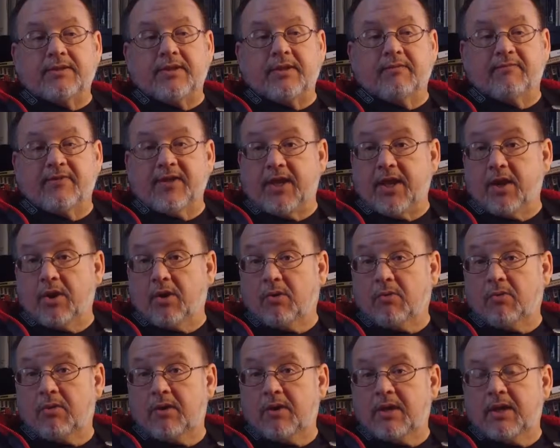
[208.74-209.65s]
the
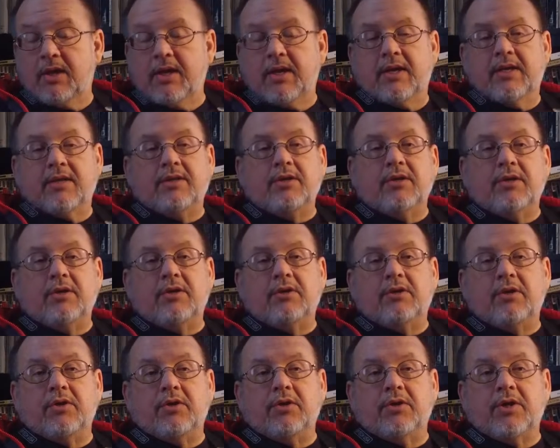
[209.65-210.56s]
video,
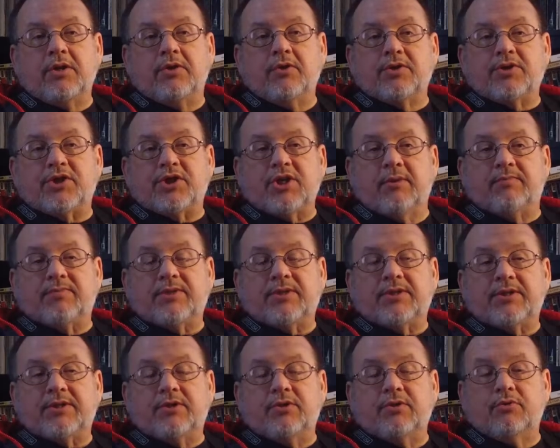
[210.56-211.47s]
you need those
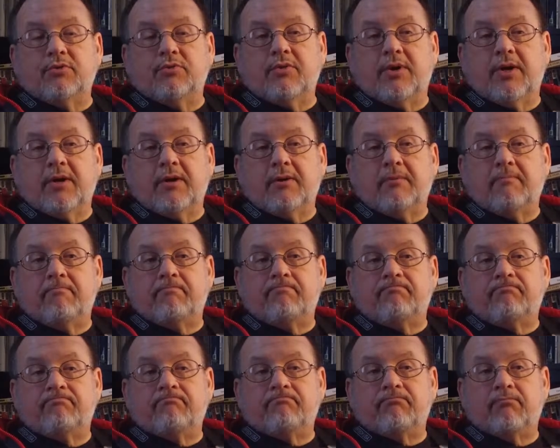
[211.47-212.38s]
chips to
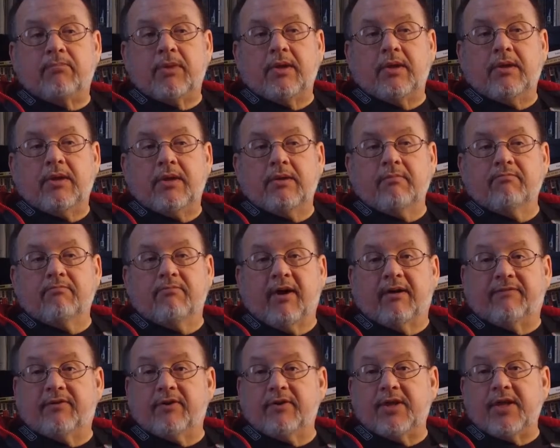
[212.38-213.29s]

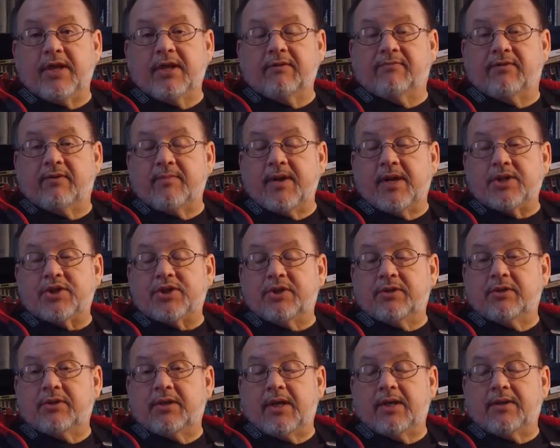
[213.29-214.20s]
buffer the
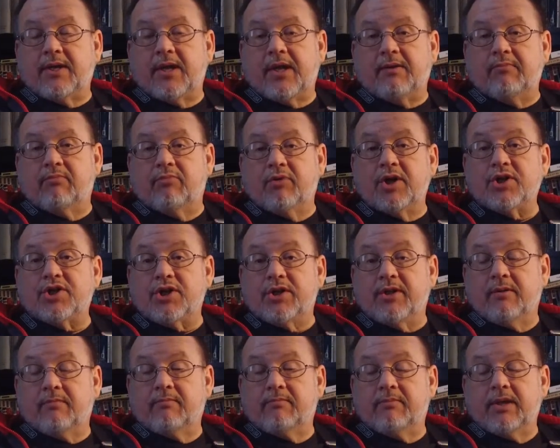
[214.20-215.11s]
information, and they bridge
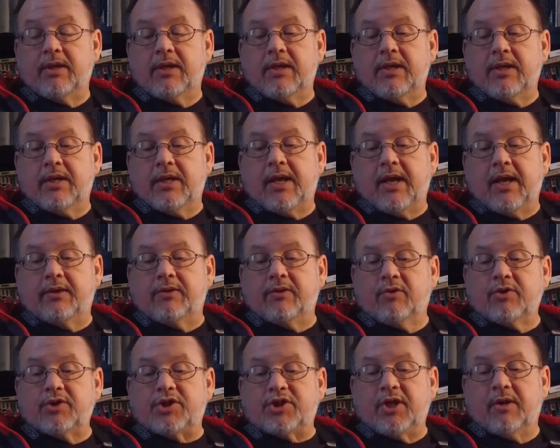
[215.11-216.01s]
them, and
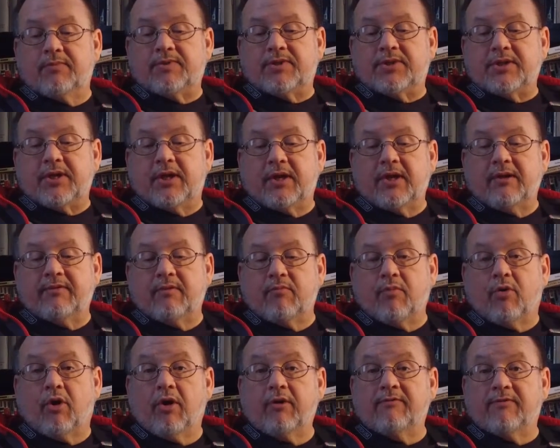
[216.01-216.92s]
those chips are even
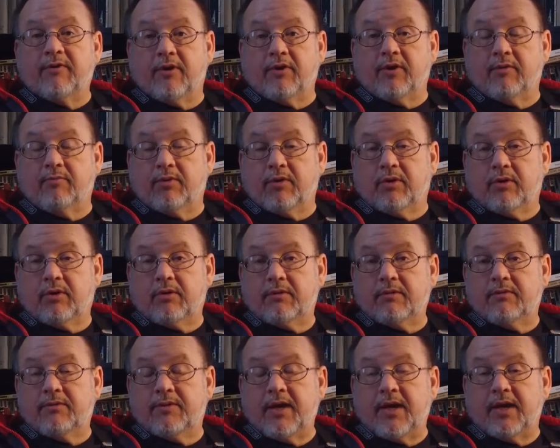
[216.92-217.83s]
more vulnerable
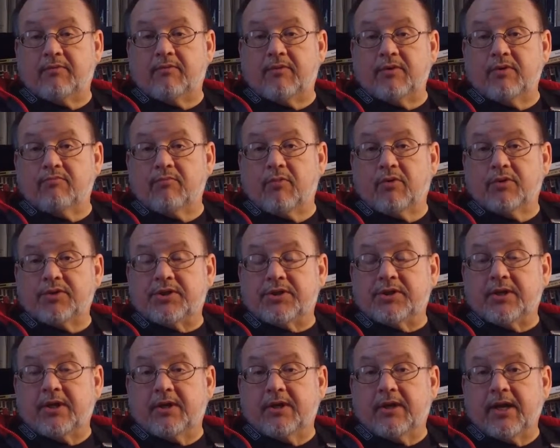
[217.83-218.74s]
than
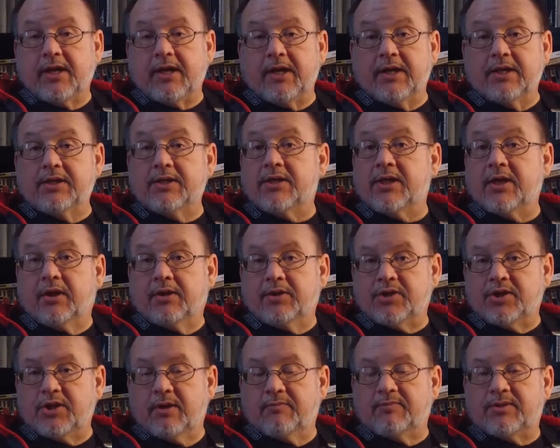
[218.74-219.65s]
most like Intel
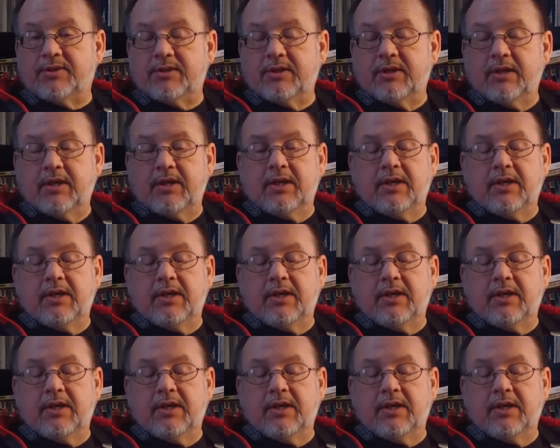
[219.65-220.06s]
chips.